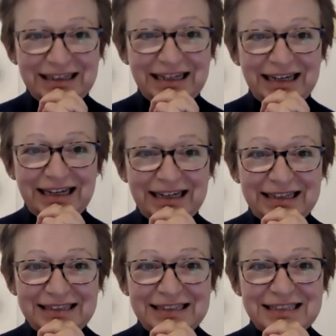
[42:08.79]

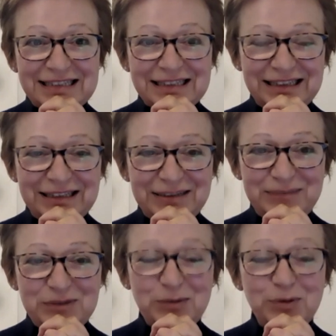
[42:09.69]
And
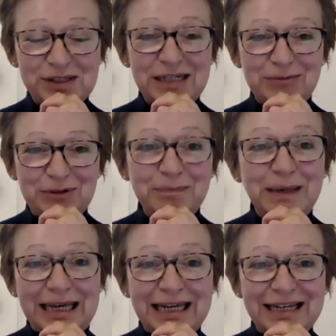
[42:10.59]
she puts up with
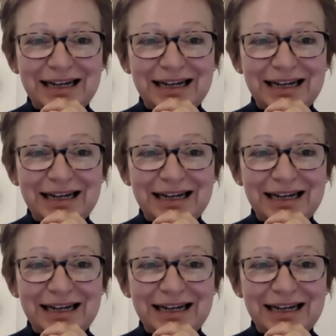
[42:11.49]
me.